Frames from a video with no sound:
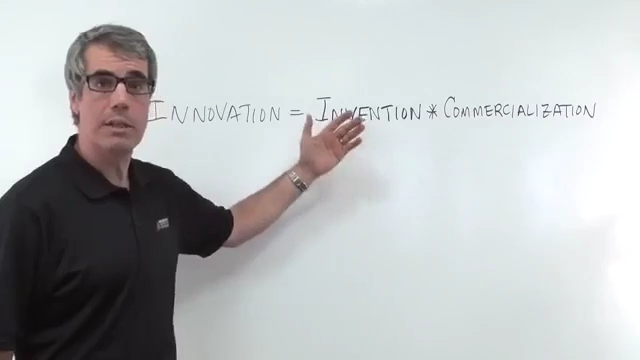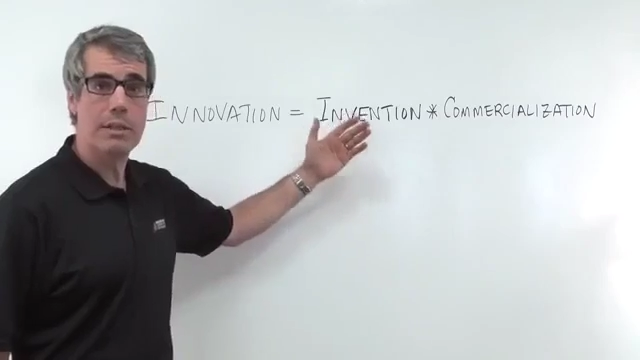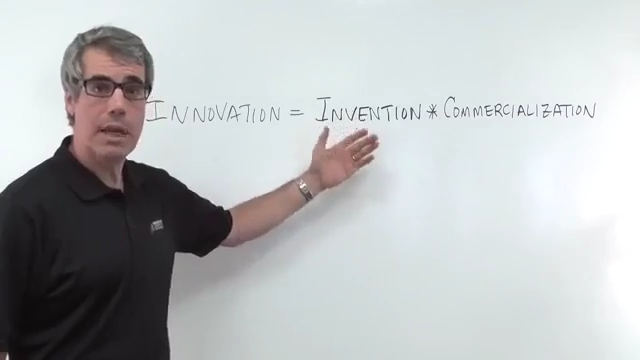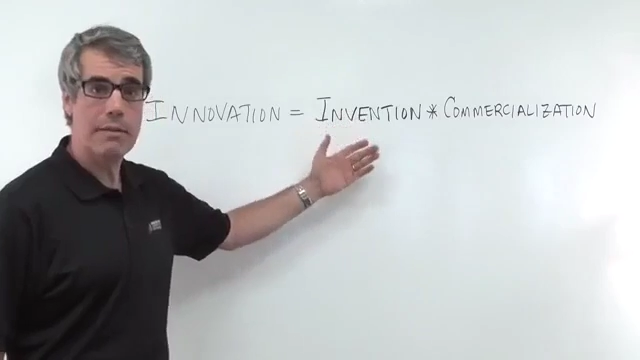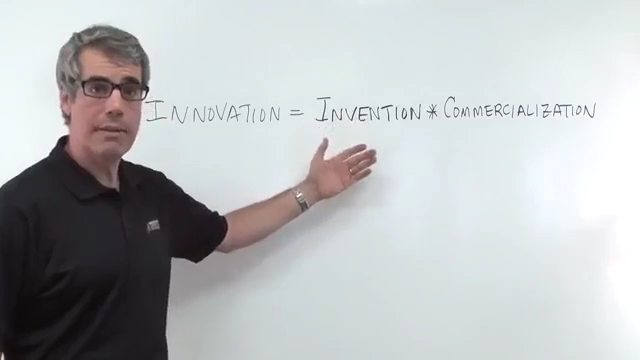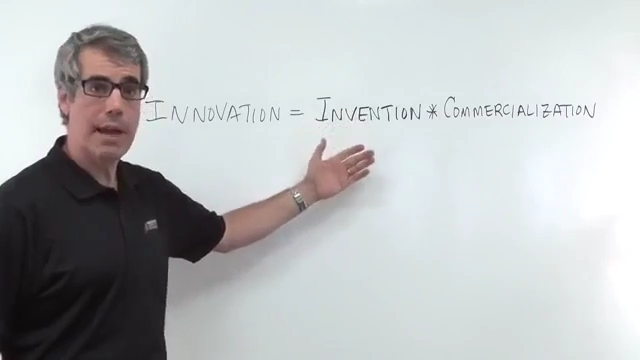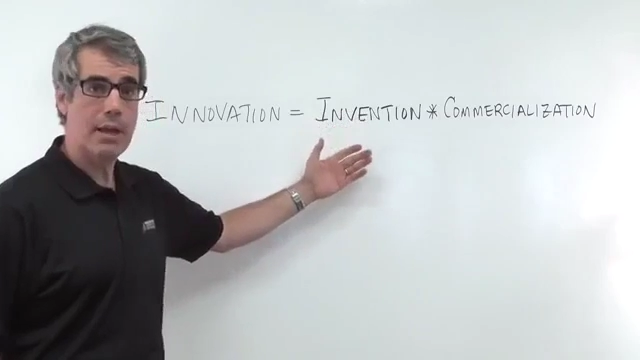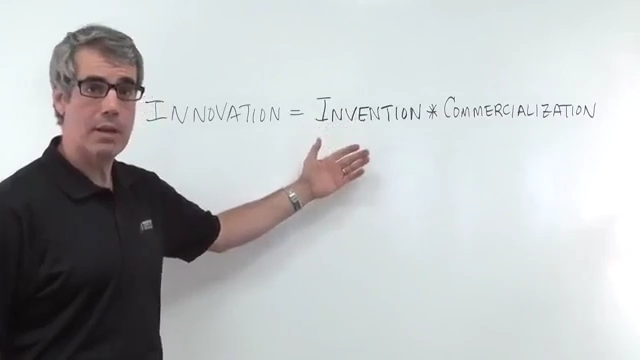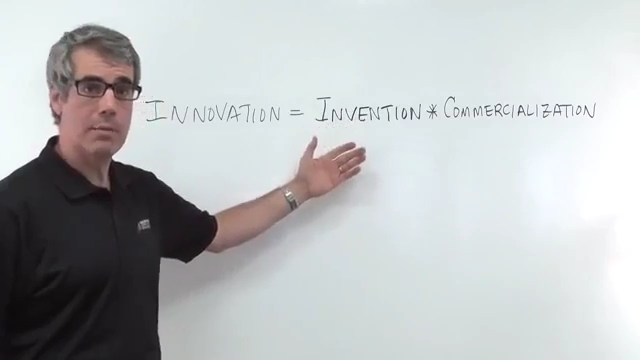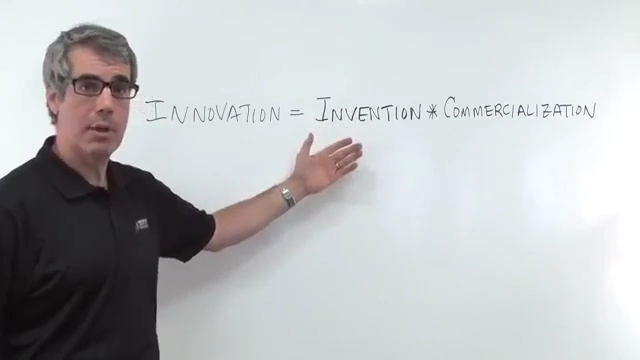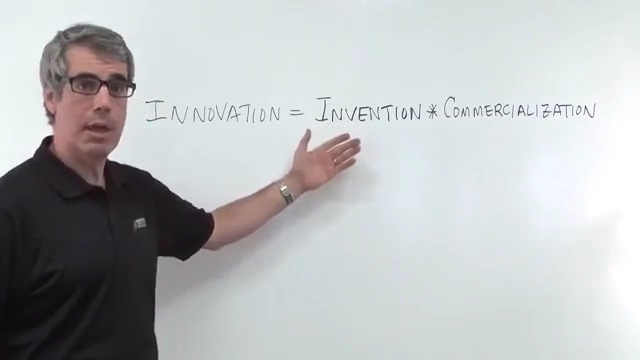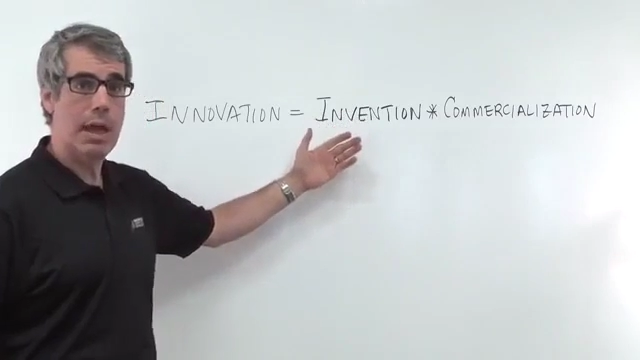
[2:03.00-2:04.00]
is not
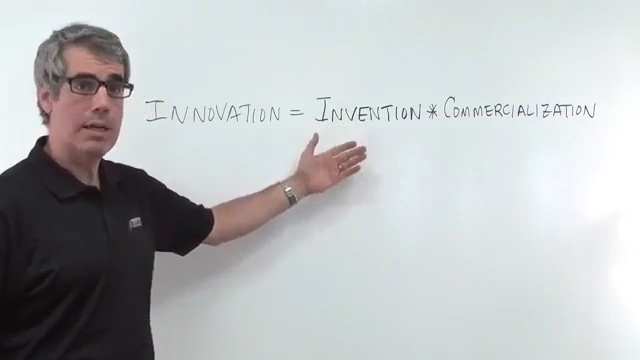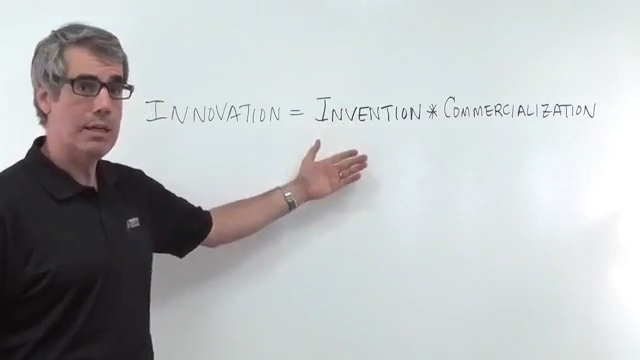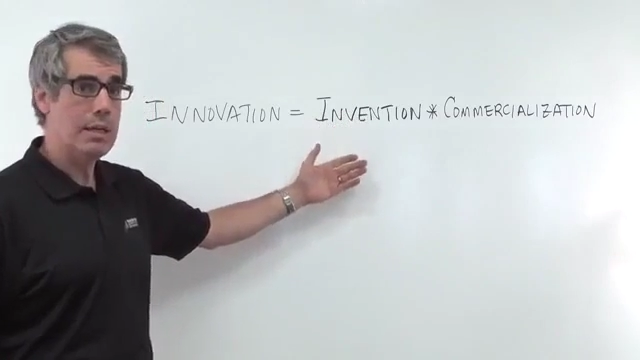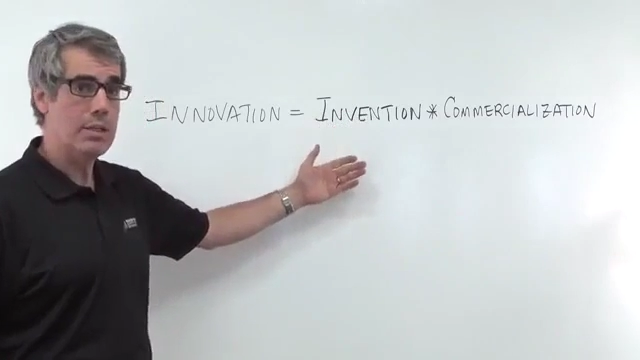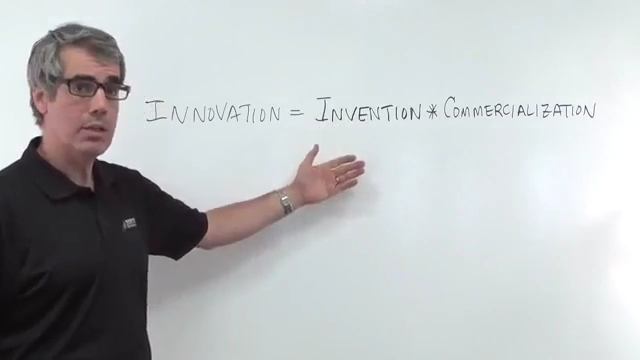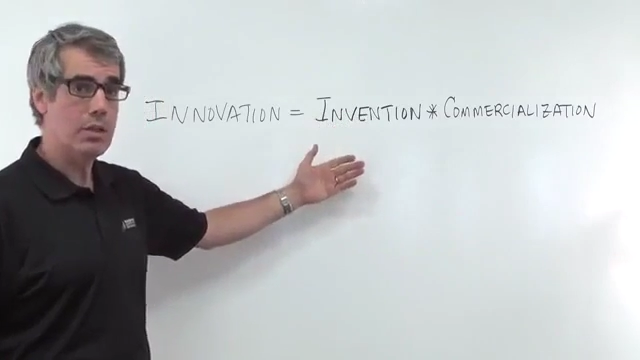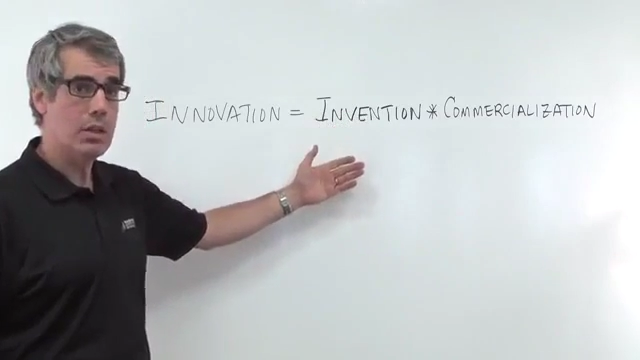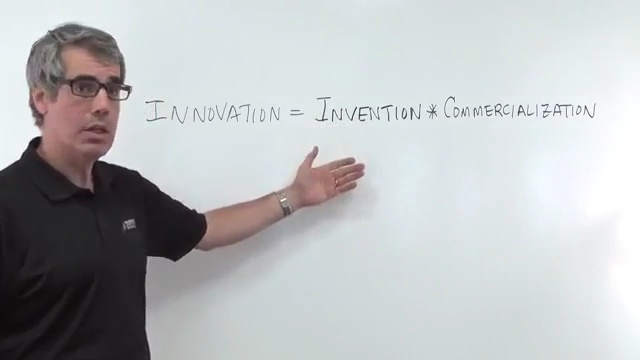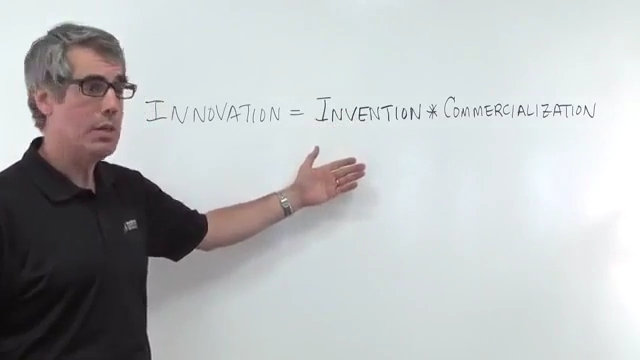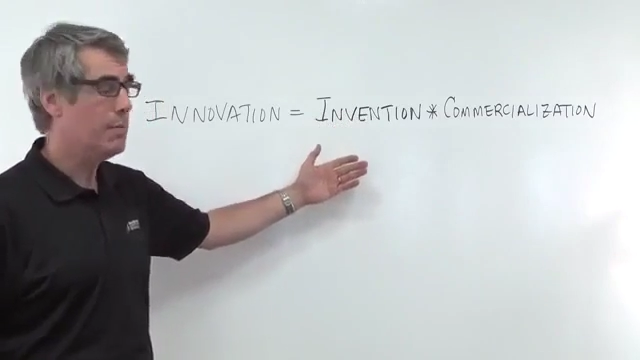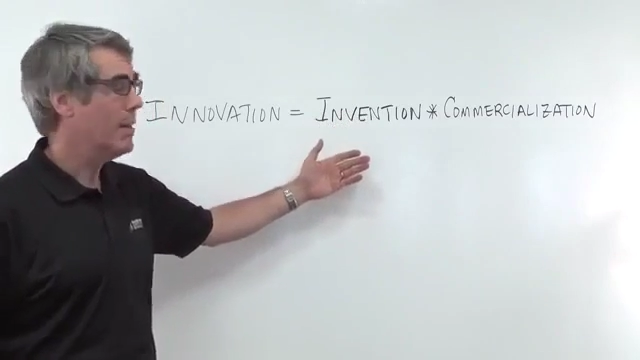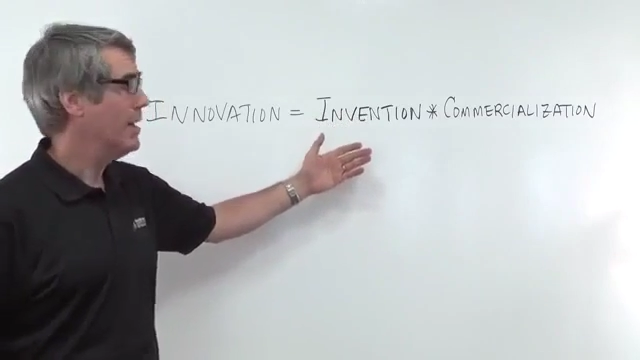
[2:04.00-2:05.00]
valuable. Ideas are
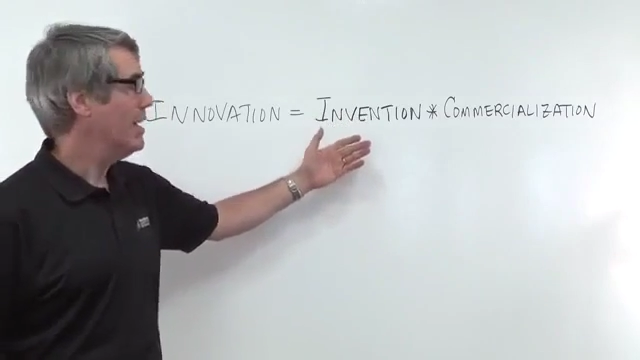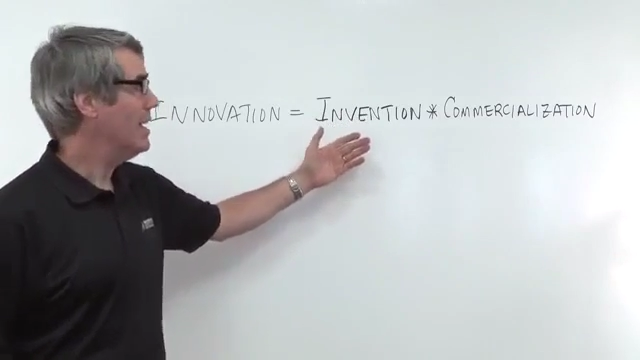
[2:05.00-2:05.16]
cheap.